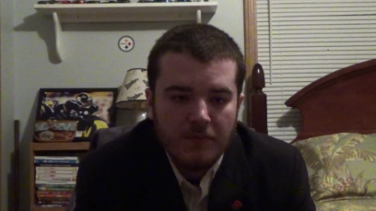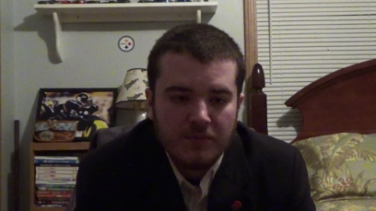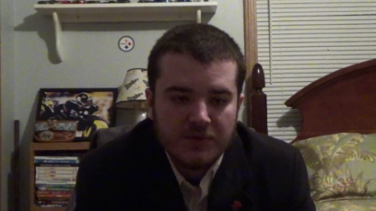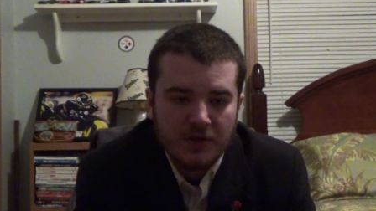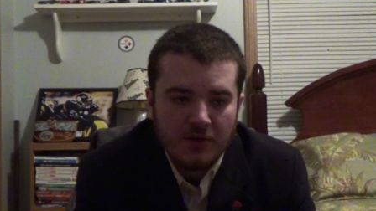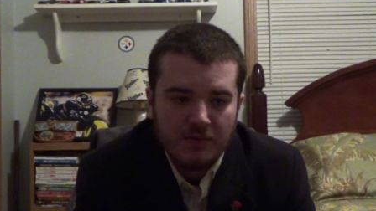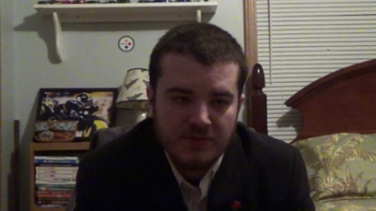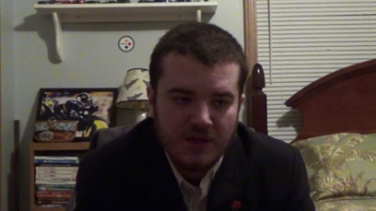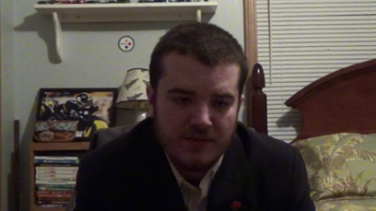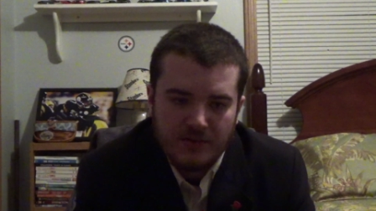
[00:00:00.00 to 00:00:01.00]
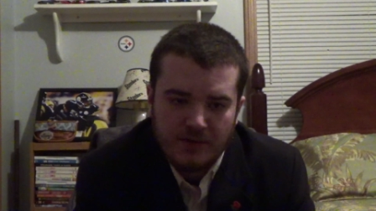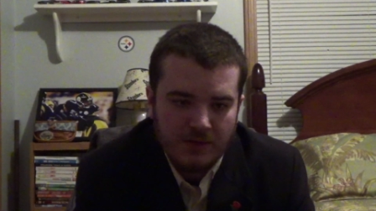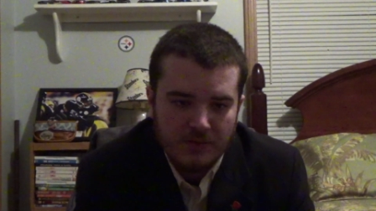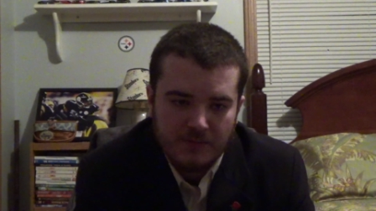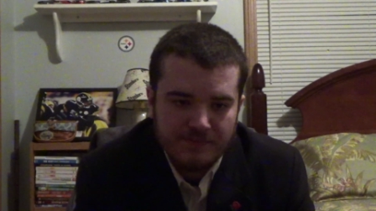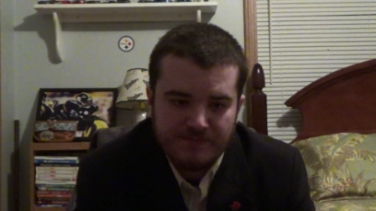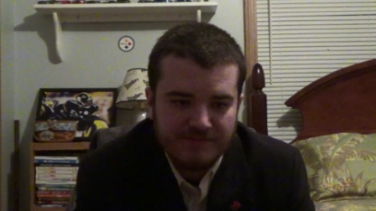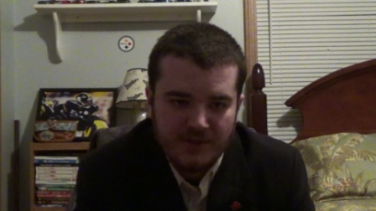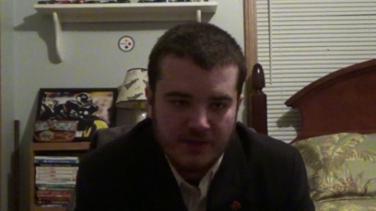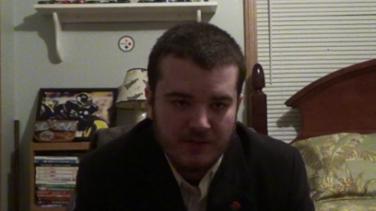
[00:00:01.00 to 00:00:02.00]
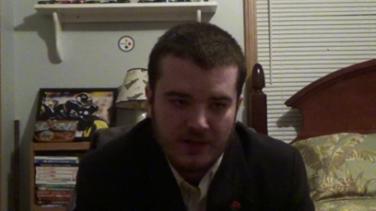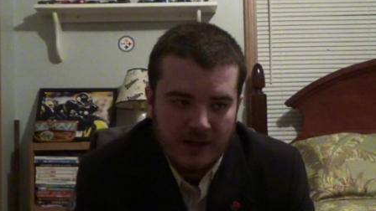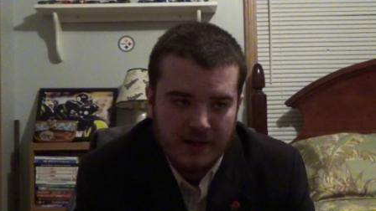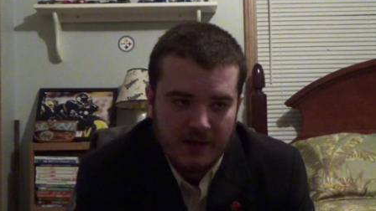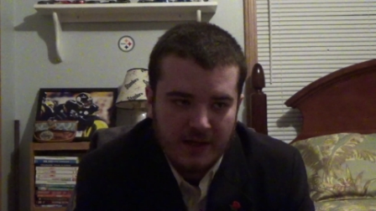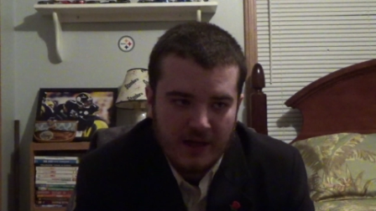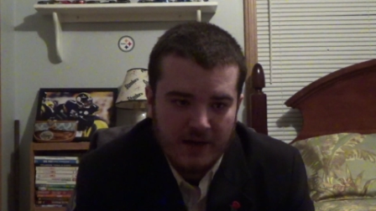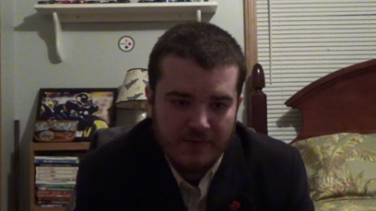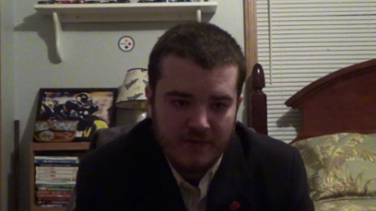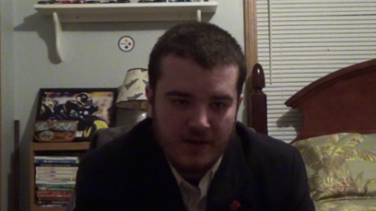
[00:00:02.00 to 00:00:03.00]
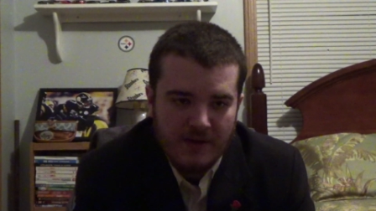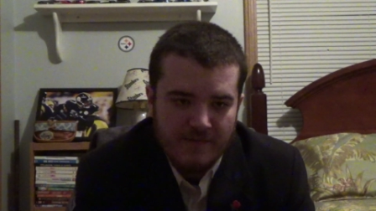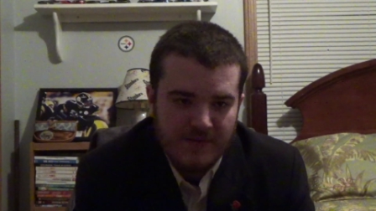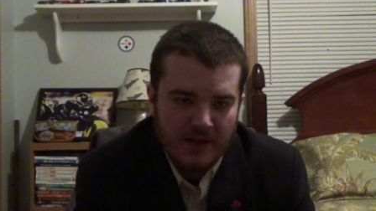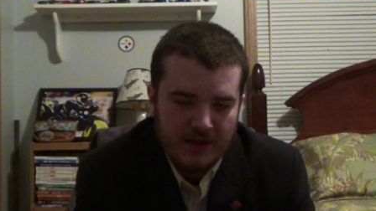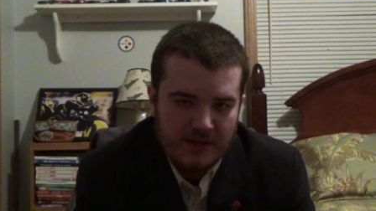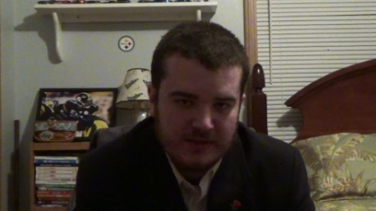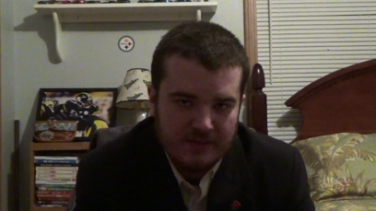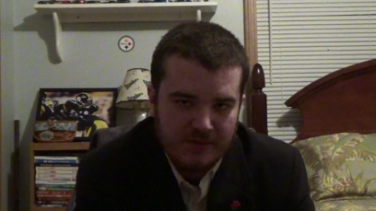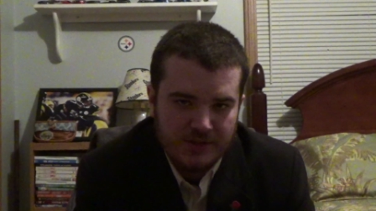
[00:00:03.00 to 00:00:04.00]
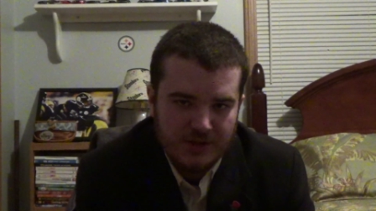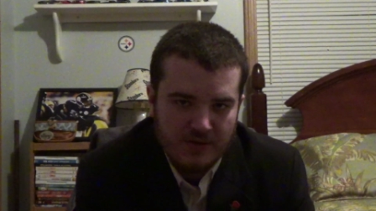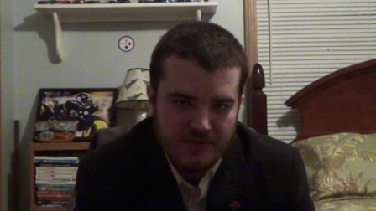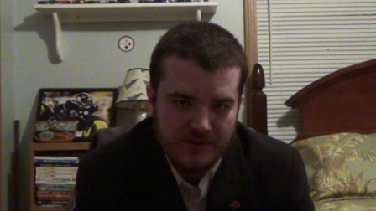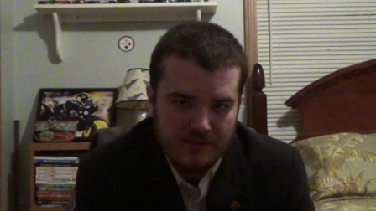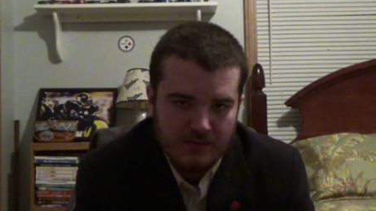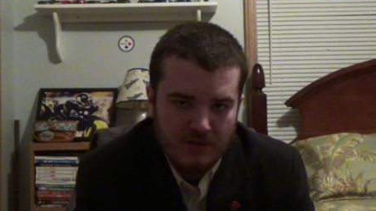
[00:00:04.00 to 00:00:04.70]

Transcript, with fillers: So it was nothing new. You know, I, I kind of felt like I was going to be chosen